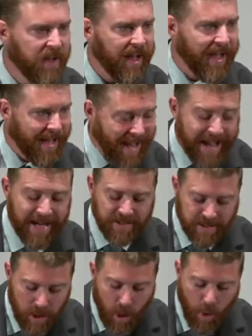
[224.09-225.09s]
it
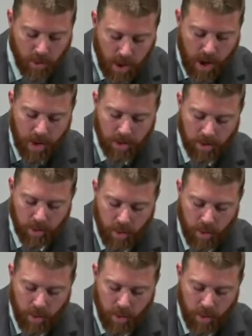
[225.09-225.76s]
is no longer an